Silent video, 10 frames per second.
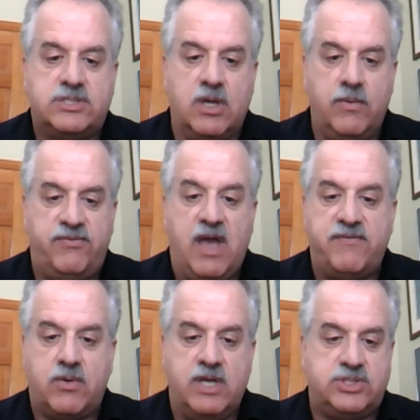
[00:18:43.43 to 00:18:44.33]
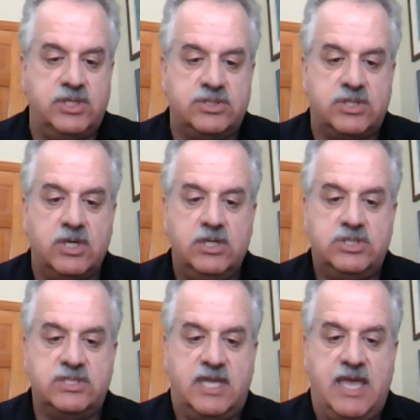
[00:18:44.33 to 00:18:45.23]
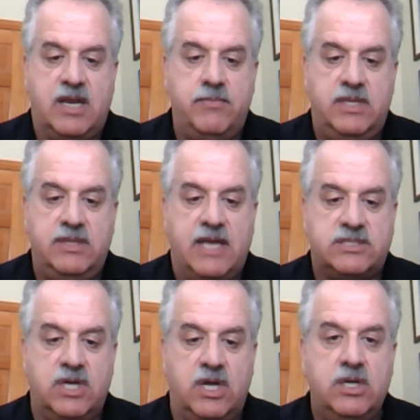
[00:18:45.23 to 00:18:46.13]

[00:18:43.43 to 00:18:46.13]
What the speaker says: So if you have any questions, just get them in that